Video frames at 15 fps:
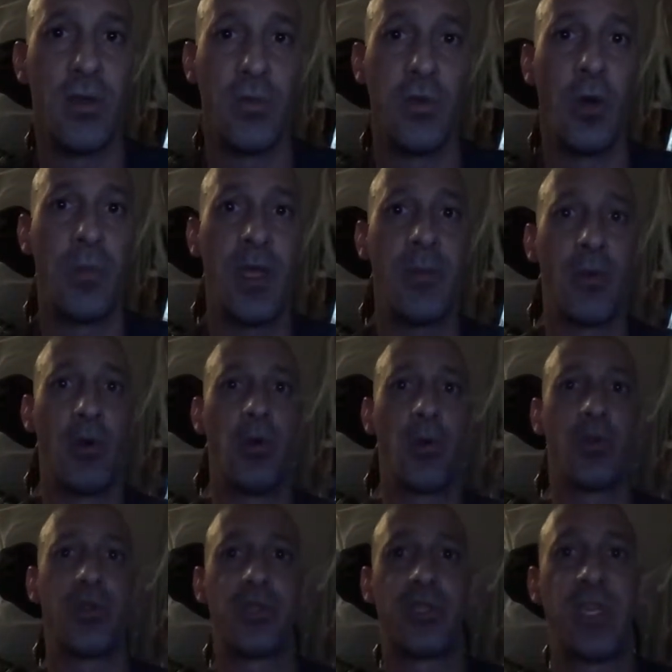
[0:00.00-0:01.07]
the real people who
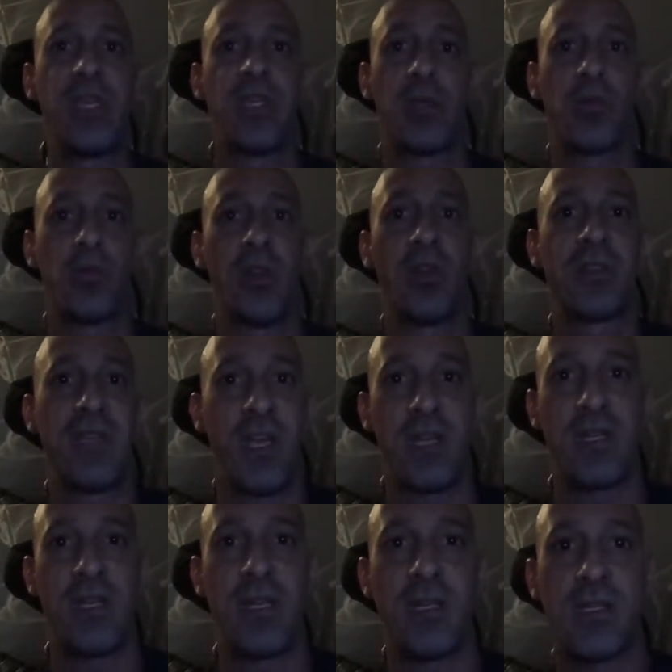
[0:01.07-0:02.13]
are teaching real
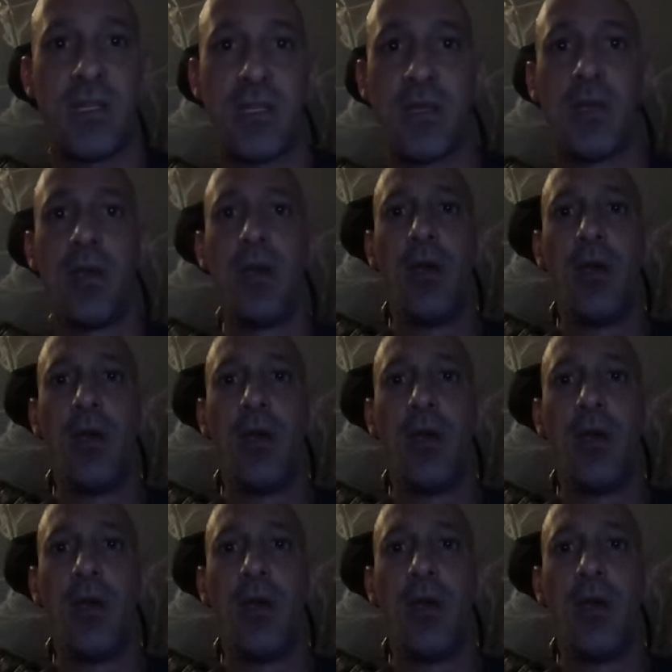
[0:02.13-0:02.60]
techniques,